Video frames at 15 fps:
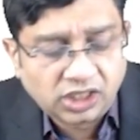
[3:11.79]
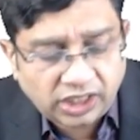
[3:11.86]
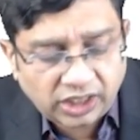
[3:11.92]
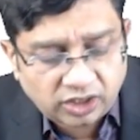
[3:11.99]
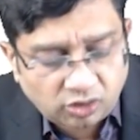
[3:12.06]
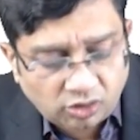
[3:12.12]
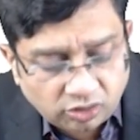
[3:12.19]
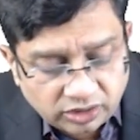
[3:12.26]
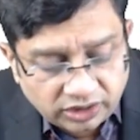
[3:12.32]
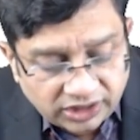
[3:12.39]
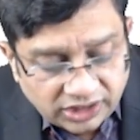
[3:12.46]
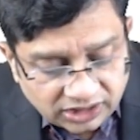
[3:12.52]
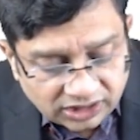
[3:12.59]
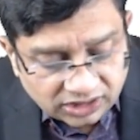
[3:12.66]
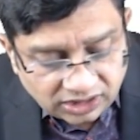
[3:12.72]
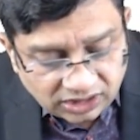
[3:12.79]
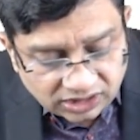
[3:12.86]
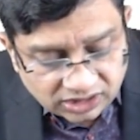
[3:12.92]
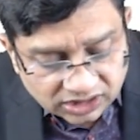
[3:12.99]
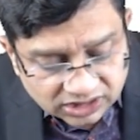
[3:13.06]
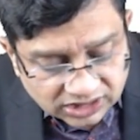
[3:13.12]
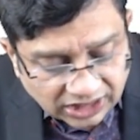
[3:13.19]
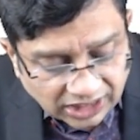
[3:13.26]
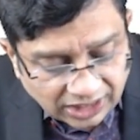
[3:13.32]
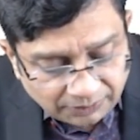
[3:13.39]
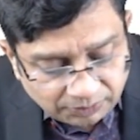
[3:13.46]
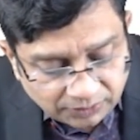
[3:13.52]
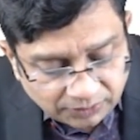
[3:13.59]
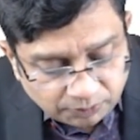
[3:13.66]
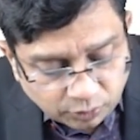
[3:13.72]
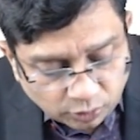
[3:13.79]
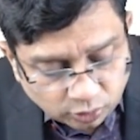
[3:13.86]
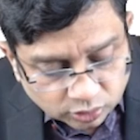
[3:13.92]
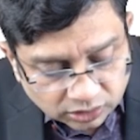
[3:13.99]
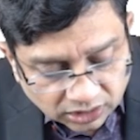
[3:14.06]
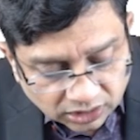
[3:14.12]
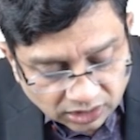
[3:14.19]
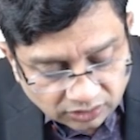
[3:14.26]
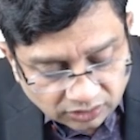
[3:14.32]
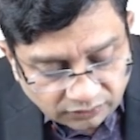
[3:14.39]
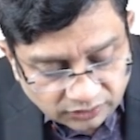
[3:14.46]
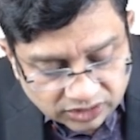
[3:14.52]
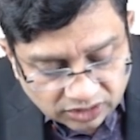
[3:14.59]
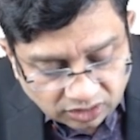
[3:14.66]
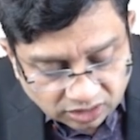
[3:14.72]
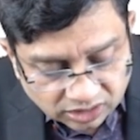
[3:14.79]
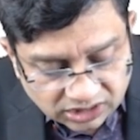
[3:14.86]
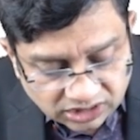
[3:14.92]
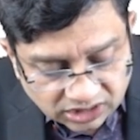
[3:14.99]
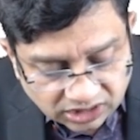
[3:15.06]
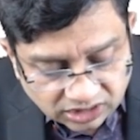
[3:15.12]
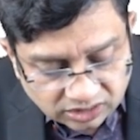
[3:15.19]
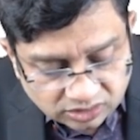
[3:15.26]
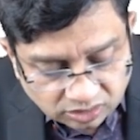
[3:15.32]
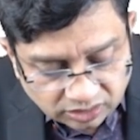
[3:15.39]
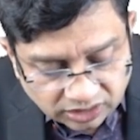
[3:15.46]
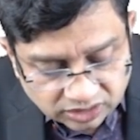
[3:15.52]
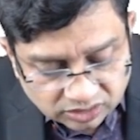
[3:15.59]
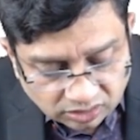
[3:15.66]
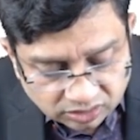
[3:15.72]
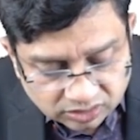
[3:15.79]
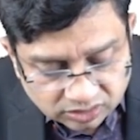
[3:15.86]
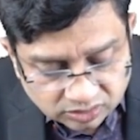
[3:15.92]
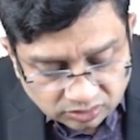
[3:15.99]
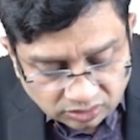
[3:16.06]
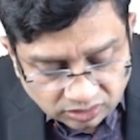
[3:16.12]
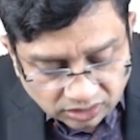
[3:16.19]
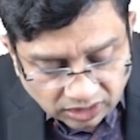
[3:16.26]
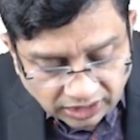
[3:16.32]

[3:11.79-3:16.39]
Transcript: And on day 3, this can be both physiological jaundice also,